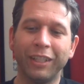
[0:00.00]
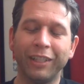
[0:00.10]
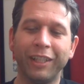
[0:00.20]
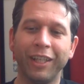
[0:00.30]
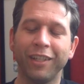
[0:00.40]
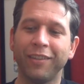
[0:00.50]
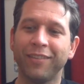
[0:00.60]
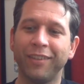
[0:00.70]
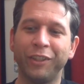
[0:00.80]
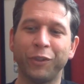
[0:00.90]
Again, to
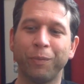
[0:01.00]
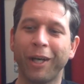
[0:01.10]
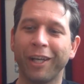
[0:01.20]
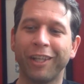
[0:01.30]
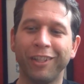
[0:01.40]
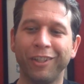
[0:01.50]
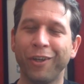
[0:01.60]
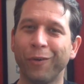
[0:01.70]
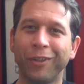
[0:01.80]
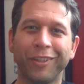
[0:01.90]
see Chewbacca and
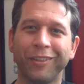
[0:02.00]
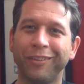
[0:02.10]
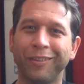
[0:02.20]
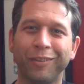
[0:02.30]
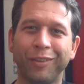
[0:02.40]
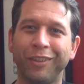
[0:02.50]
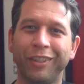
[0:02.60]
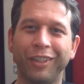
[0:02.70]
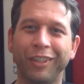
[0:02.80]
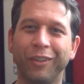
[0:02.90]
Yoda,
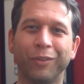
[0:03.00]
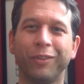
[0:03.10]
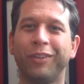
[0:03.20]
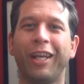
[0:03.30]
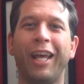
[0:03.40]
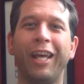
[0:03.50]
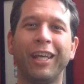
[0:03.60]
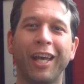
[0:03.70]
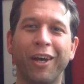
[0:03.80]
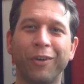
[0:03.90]

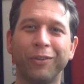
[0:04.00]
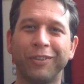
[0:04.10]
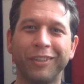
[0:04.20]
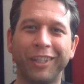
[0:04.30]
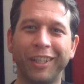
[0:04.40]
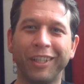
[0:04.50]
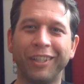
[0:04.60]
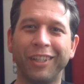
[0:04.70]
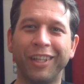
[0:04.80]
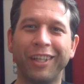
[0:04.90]
hang out,
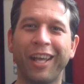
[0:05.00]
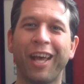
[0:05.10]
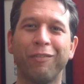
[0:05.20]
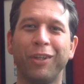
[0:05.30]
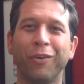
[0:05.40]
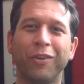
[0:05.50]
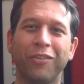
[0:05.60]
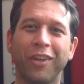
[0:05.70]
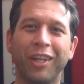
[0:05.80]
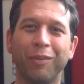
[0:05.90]
and to have Yoda
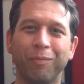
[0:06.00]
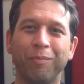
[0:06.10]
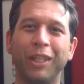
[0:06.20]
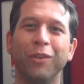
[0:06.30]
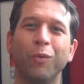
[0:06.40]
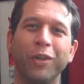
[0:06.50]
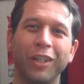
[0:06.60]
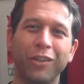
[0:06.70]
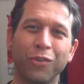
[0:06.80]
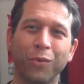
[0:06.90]
say, "Me and the
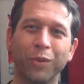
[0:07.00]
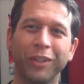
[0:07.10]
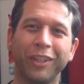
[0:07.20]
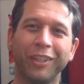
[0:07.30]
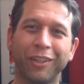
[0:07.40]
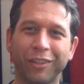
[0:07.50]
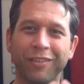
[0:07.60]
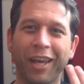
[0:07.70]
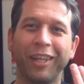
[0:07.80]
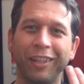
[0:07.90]
Wookiees are really
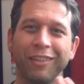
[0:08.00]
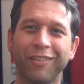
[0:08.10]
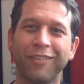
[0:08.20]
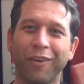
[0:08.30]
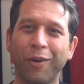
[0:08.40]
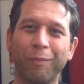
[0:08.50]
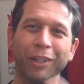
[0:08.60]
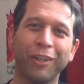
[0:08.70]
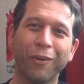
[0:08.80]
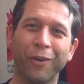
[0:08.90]
tight, so I'm
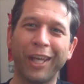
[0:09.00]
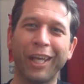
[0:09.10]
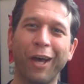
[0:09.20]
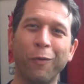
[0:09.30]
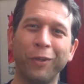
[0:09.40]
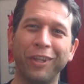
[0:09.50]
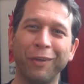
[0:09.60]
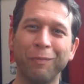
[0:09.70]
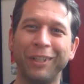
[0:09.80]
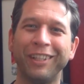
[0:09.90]
going to go hang out with
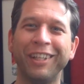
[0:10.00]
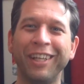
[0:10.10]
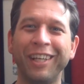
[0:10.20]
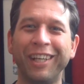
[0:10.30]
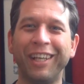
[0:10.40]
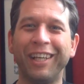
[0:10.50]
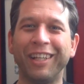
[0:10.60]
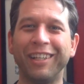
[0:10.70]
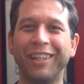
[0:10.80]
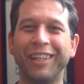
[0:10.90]
them
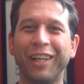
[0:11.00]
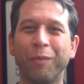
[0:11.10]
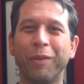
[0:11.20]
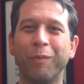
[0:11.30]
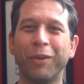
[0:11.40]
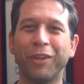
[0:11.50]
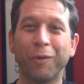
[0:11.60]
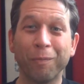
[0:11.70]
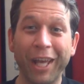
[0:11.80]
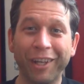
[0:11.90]
and help them with
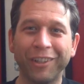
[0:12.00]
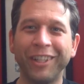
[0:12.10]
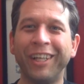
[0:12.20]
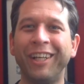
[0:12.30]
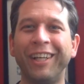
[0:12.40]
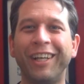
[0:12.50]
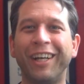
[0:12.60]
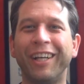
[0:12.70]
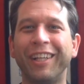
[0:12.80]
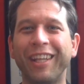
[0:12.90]
their battle."
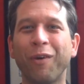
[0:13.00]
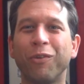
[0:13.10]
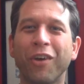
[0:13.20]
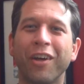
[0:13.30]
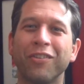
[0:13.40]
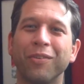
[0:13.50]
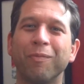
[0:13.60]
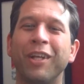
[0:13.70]
That was awesome.